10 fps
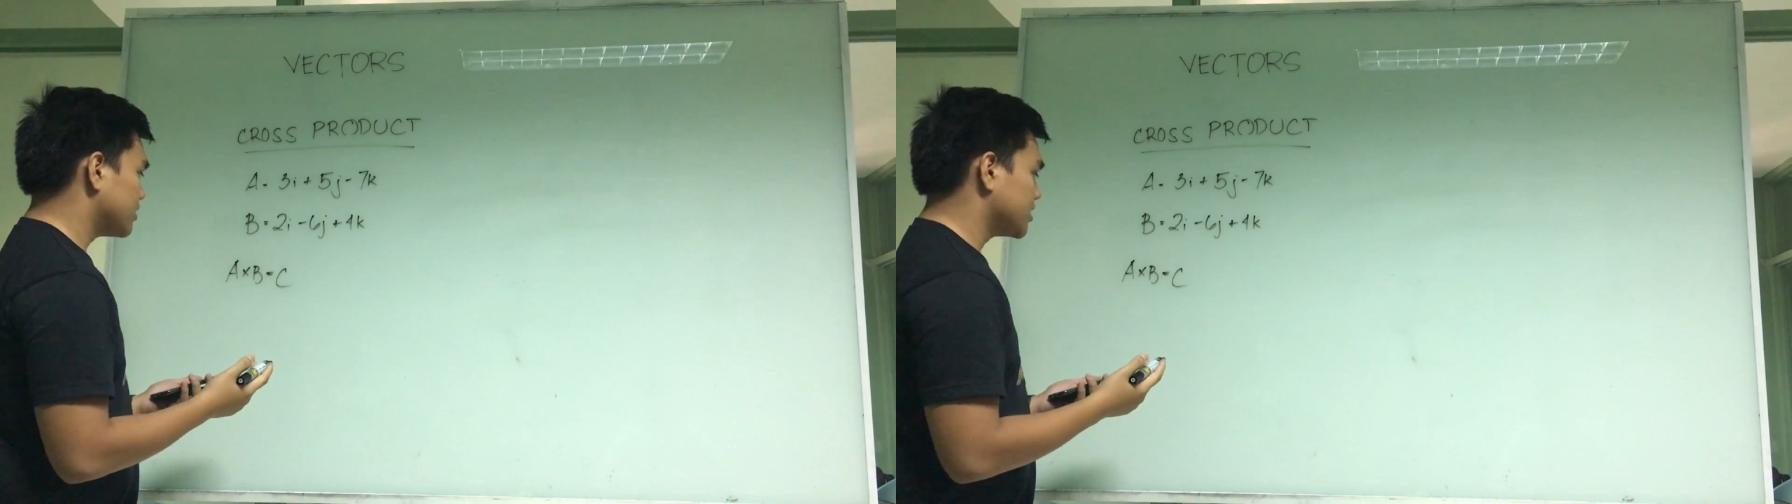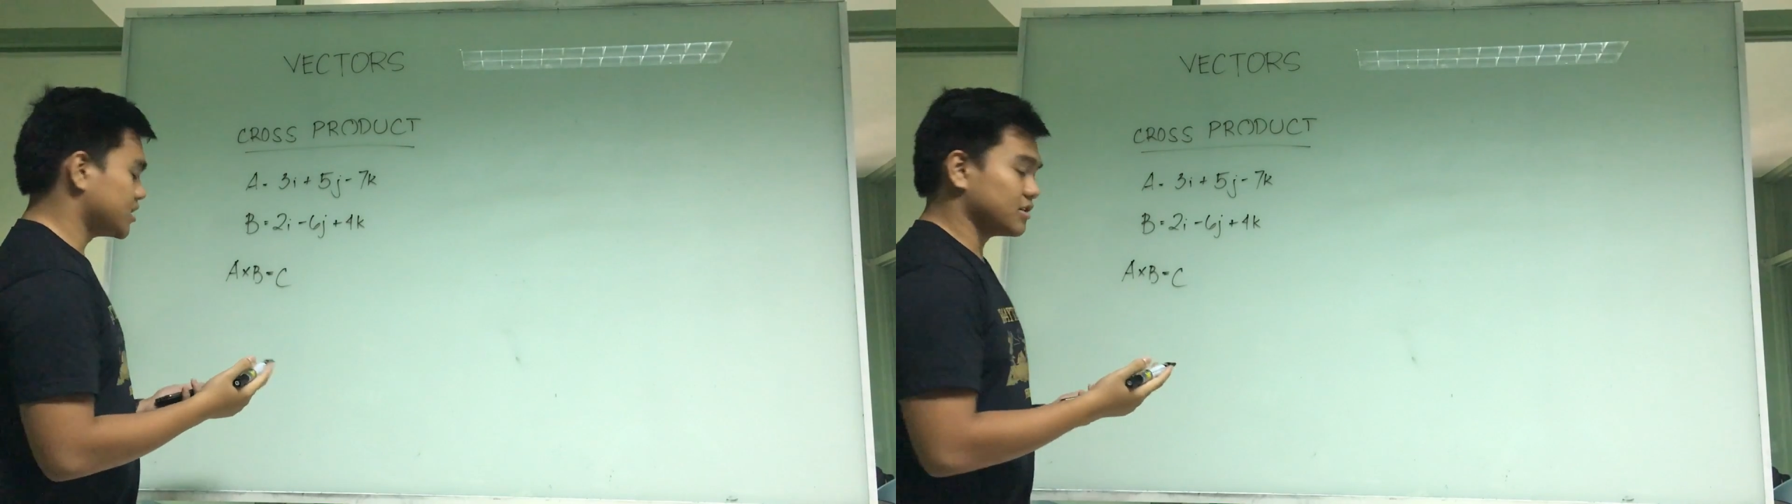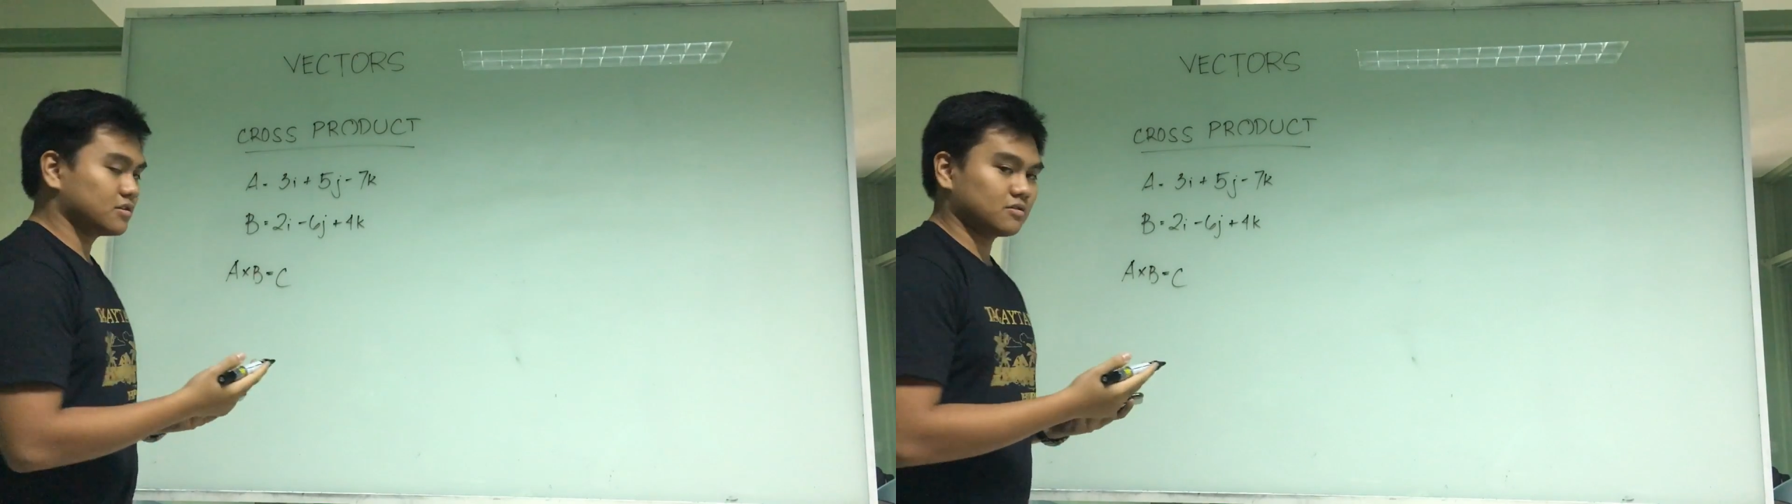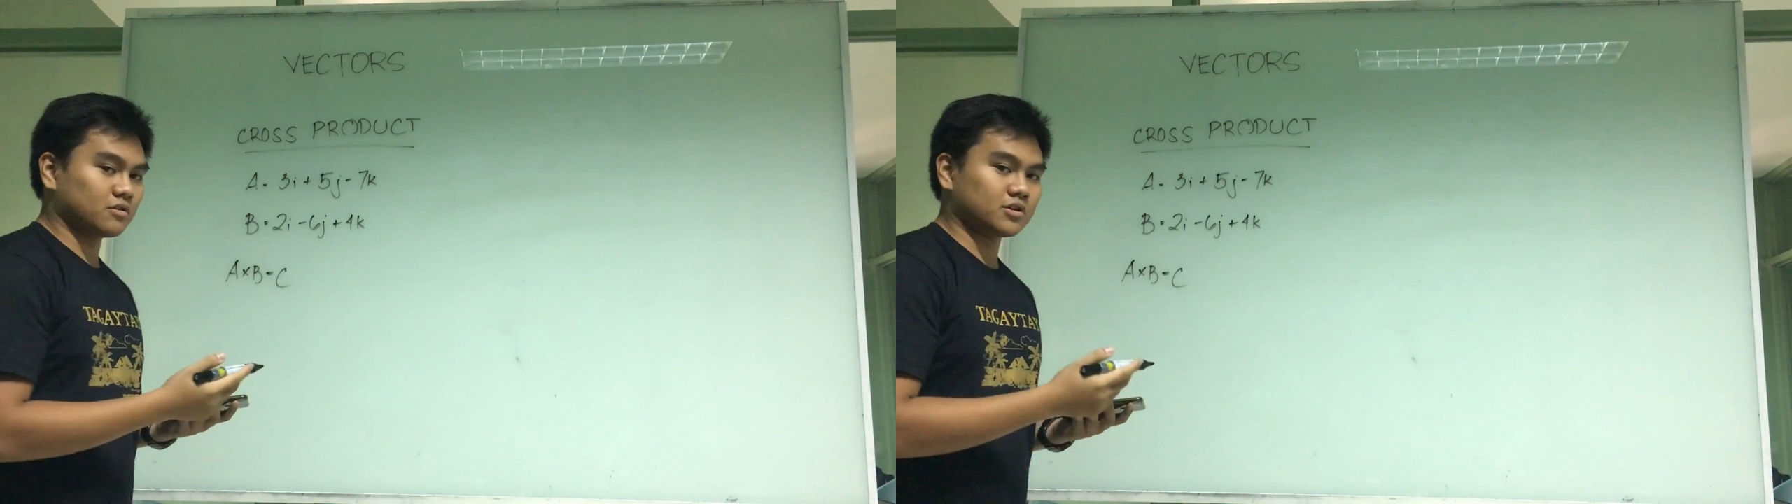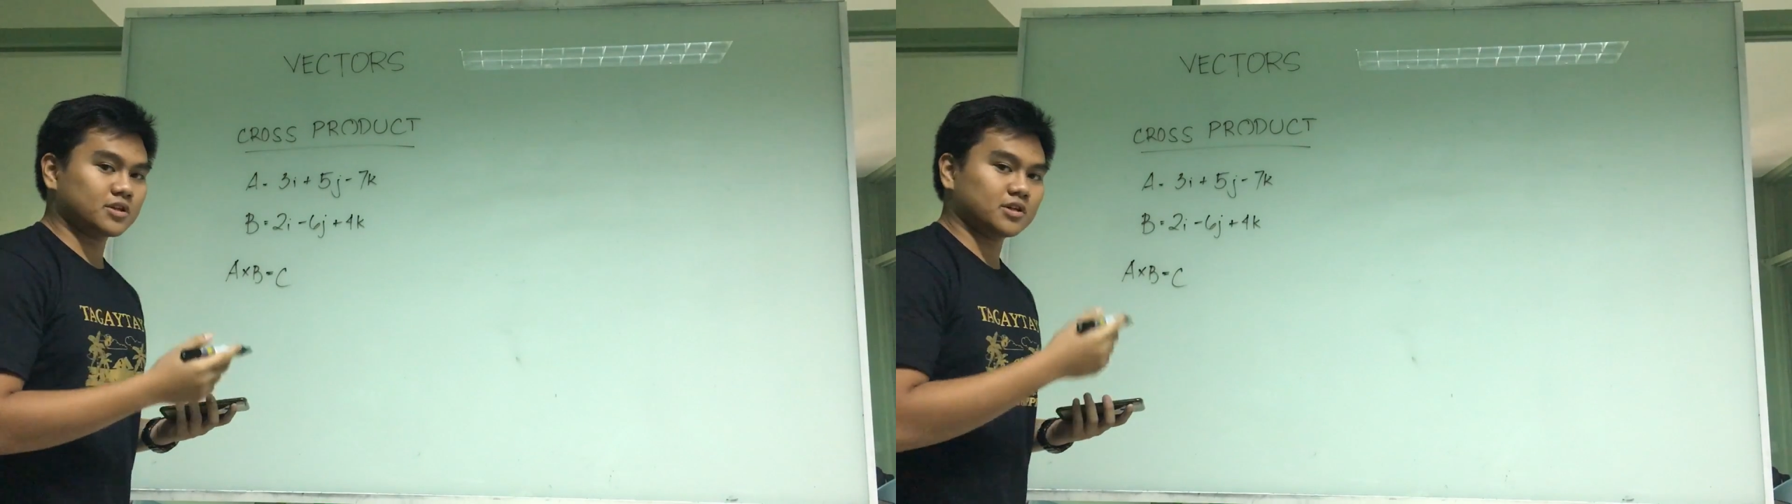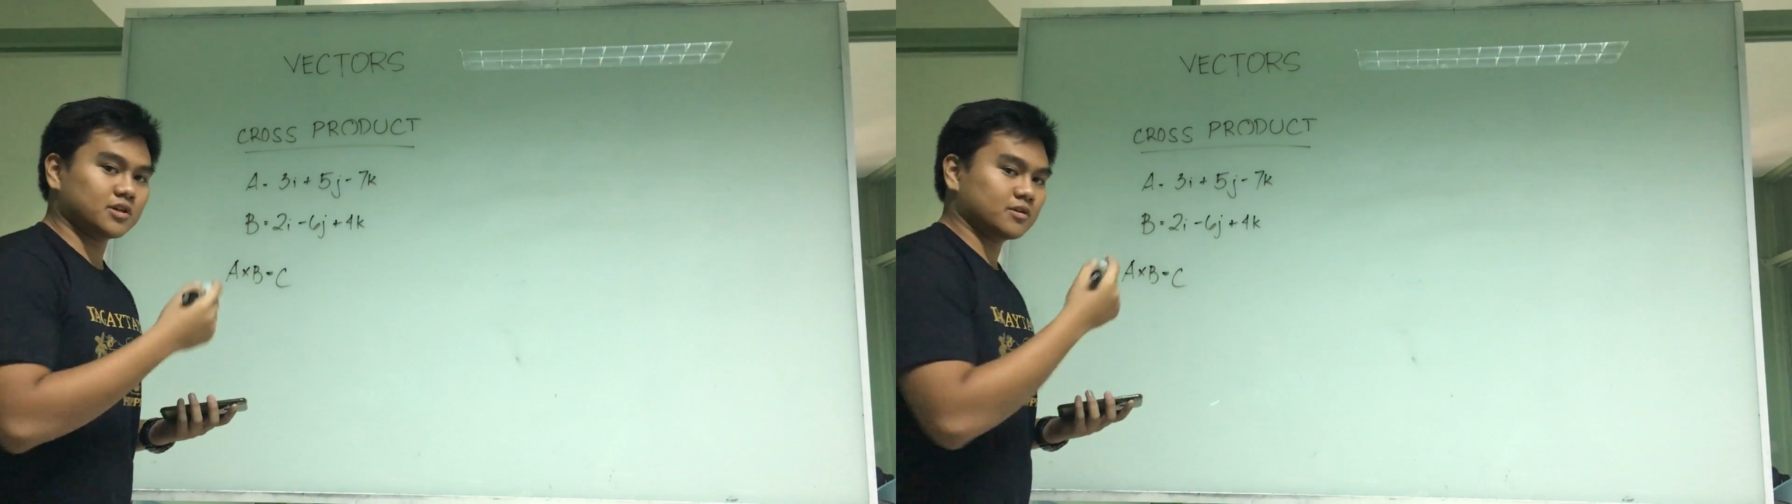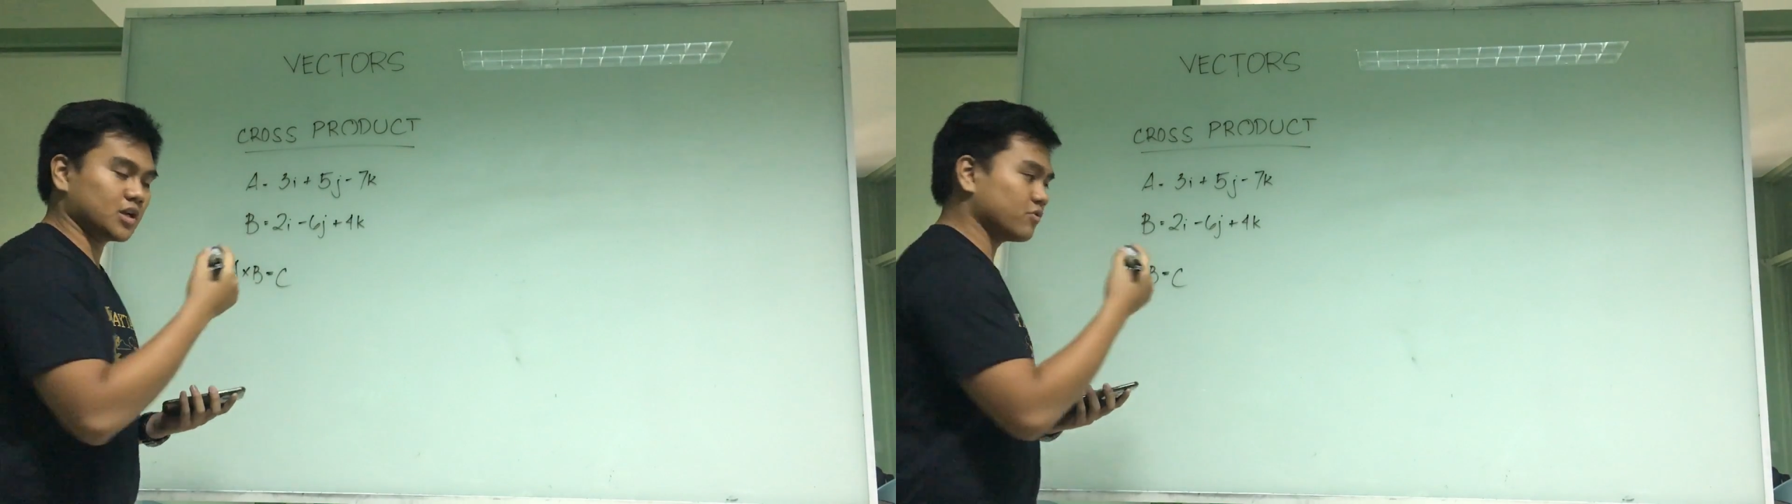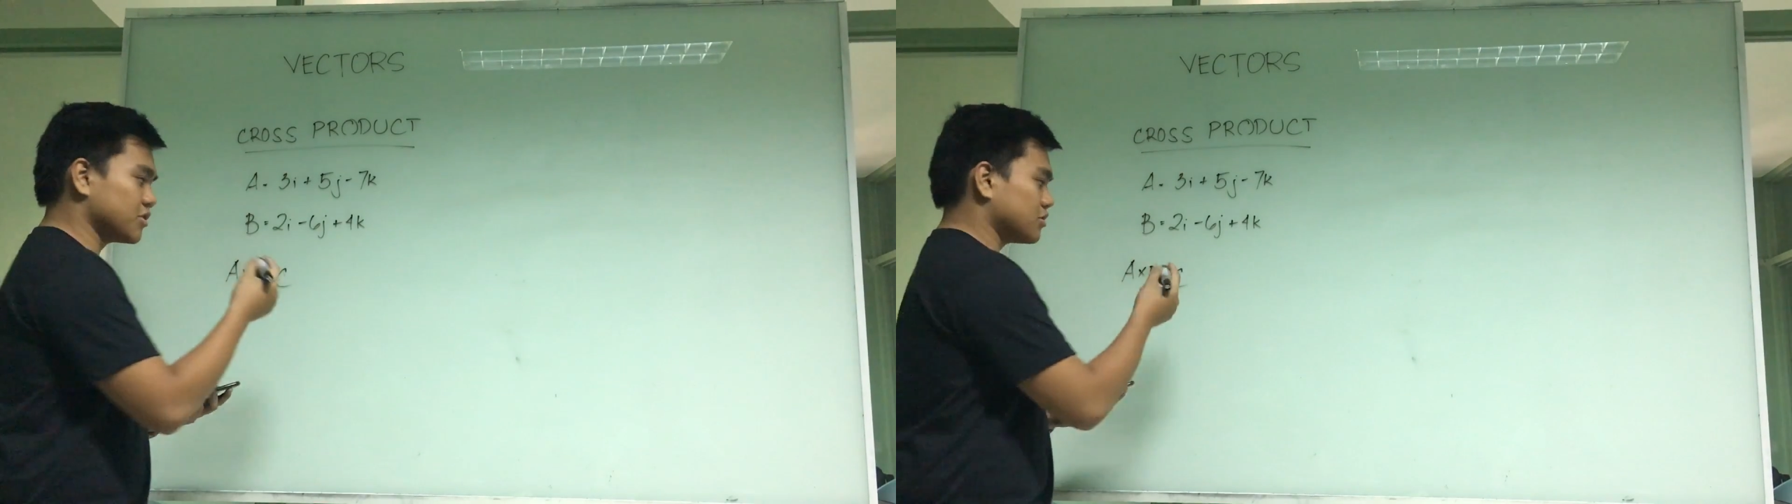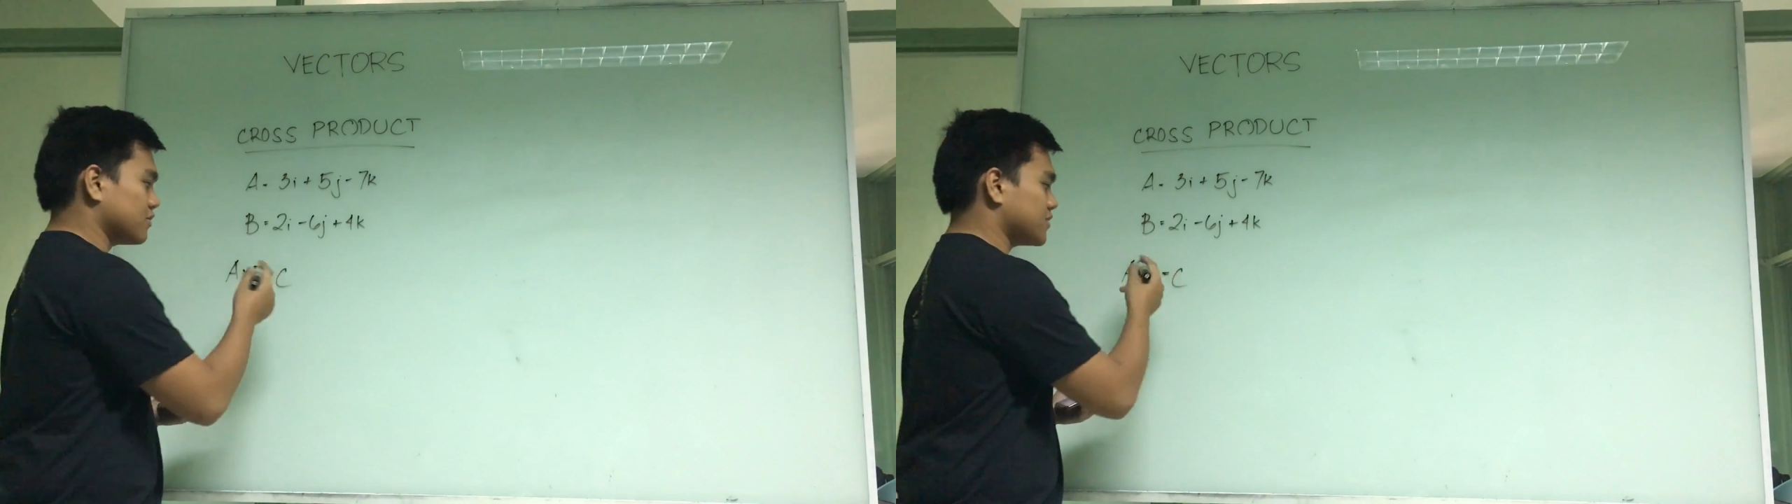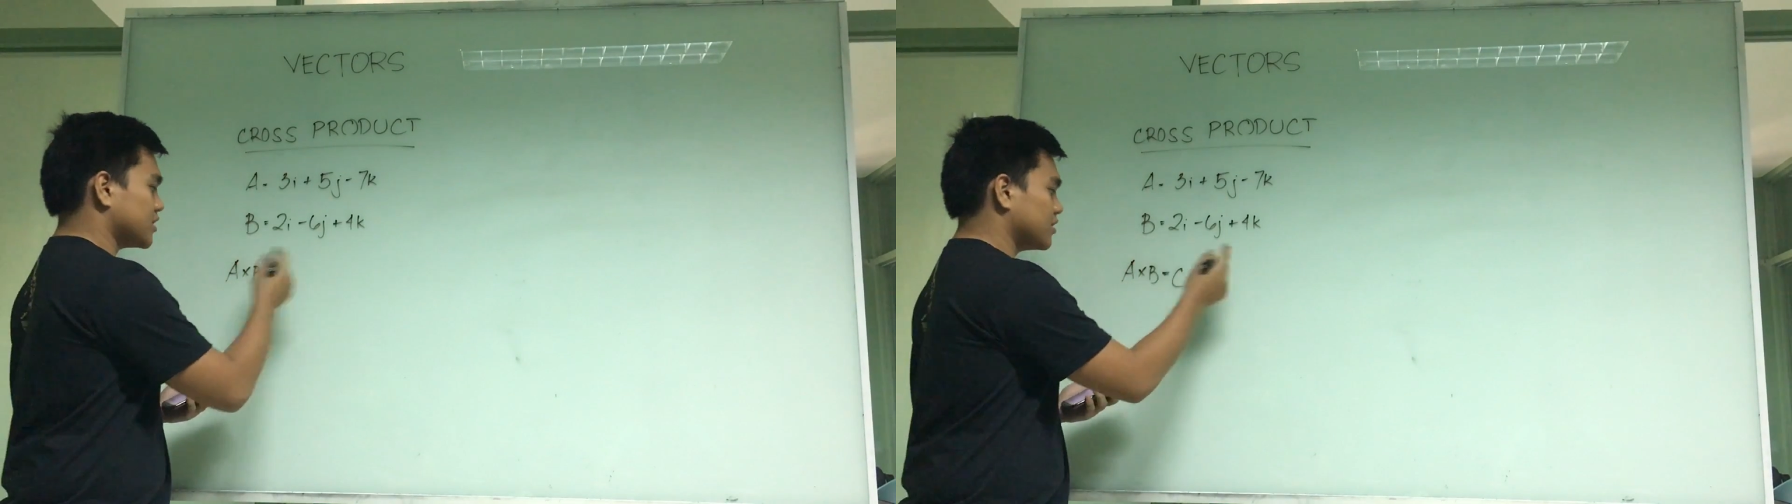C, or the equation
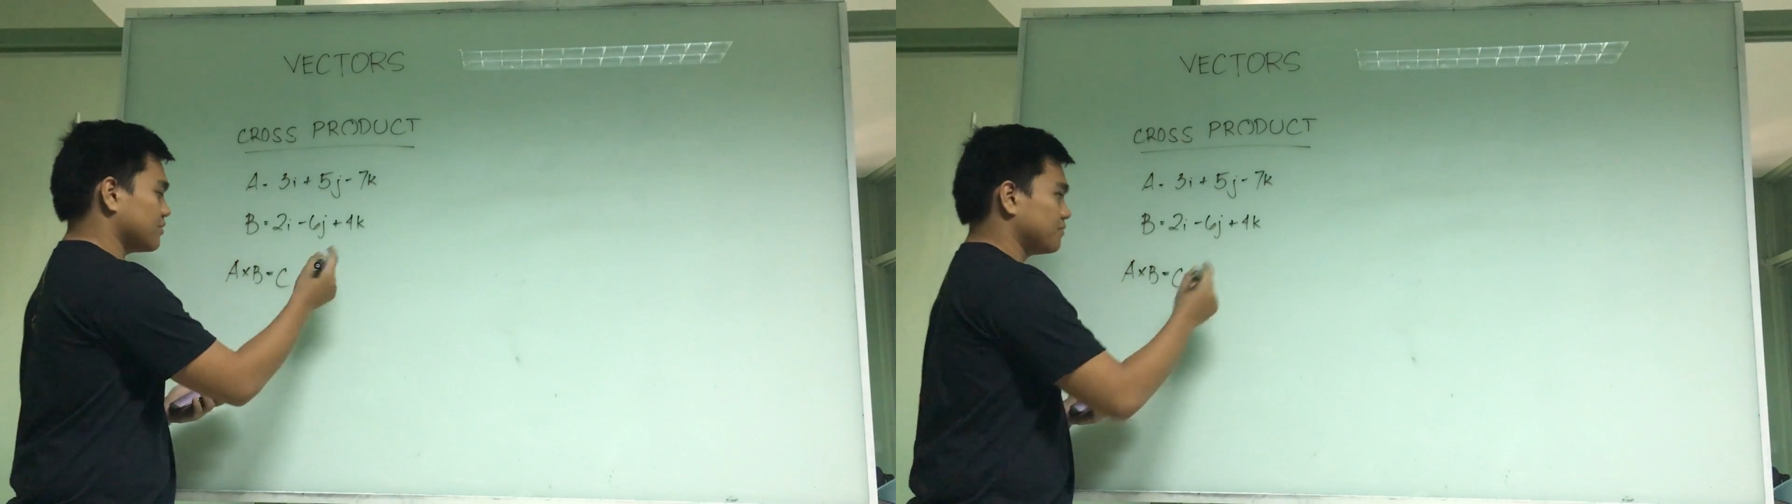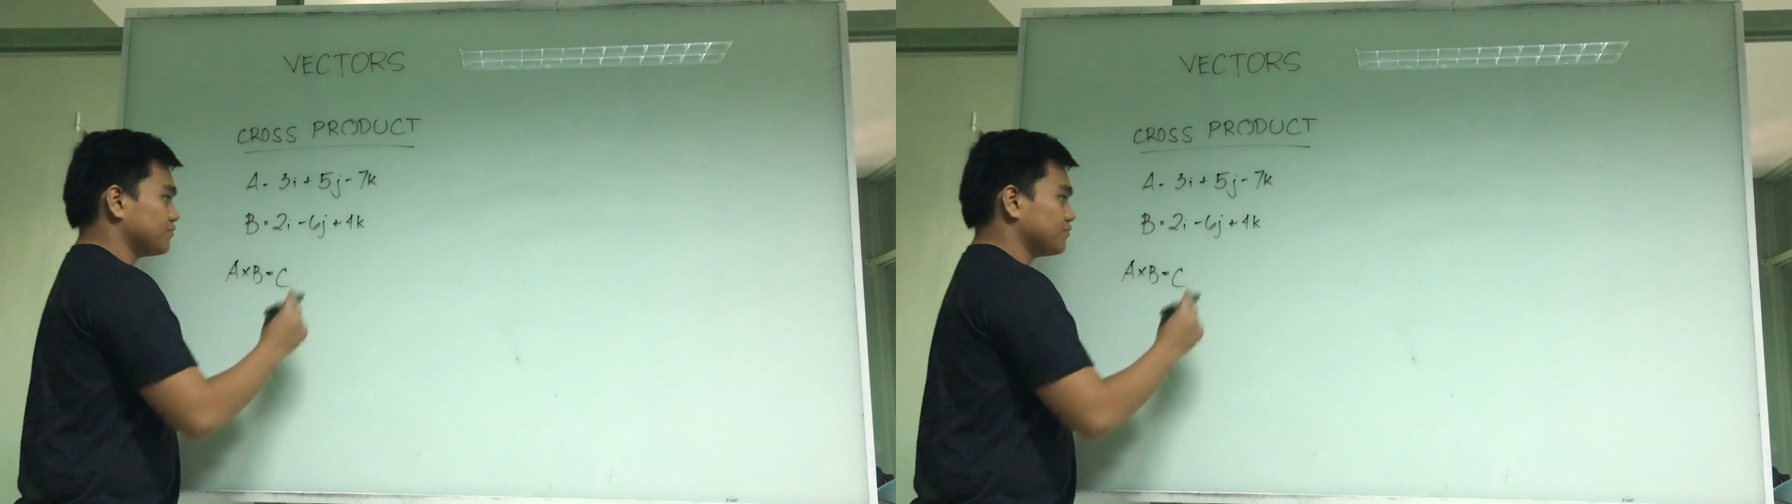of C.